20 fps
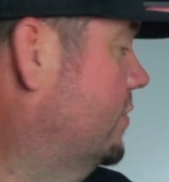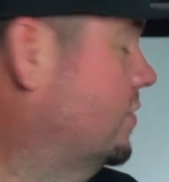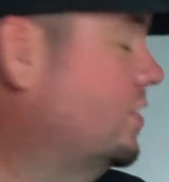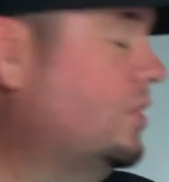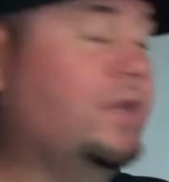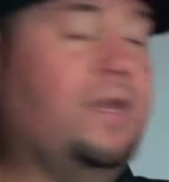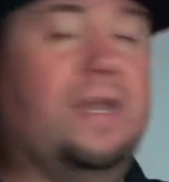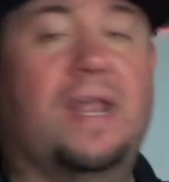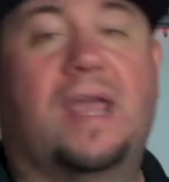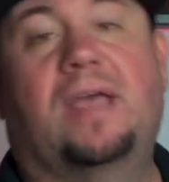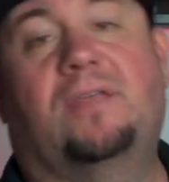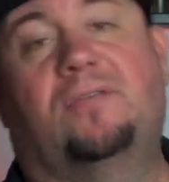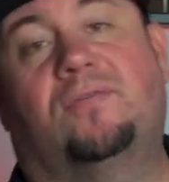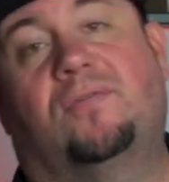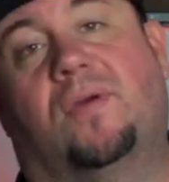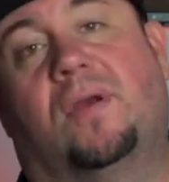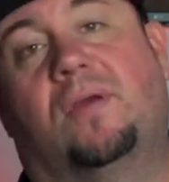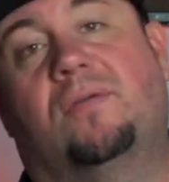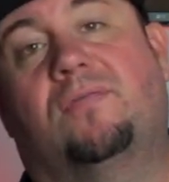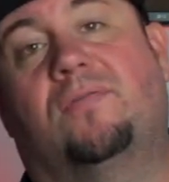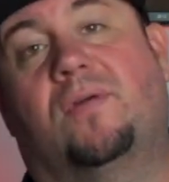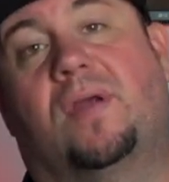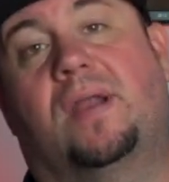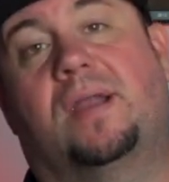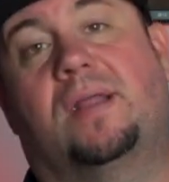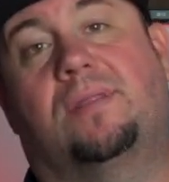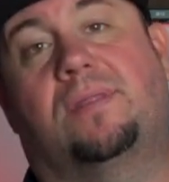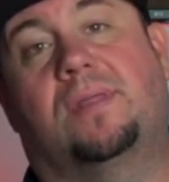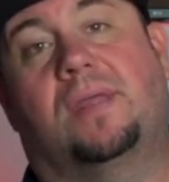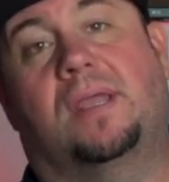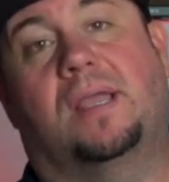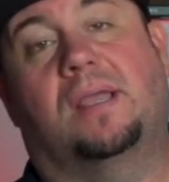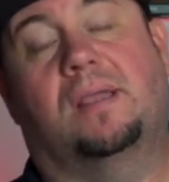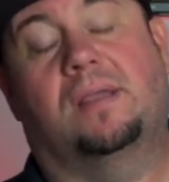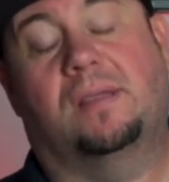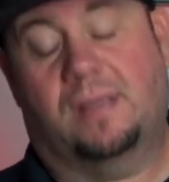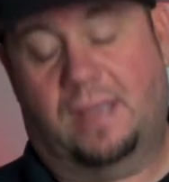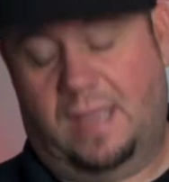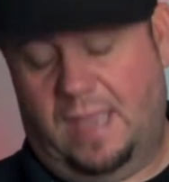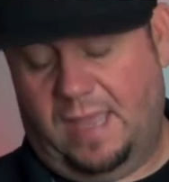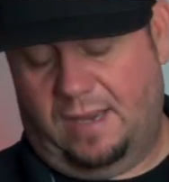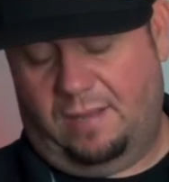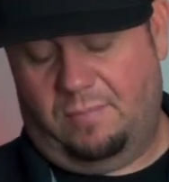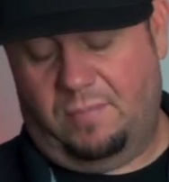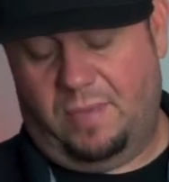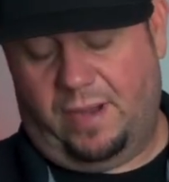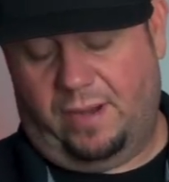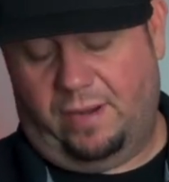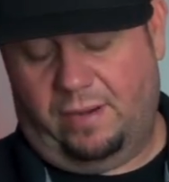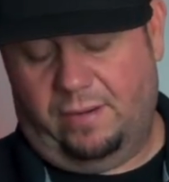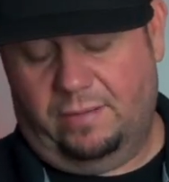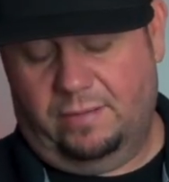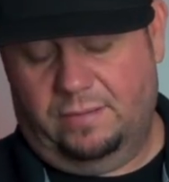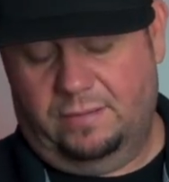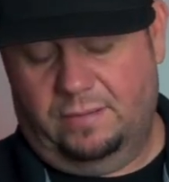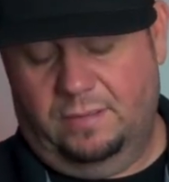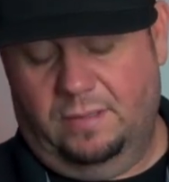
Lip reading: you couldn't ask for anything any better.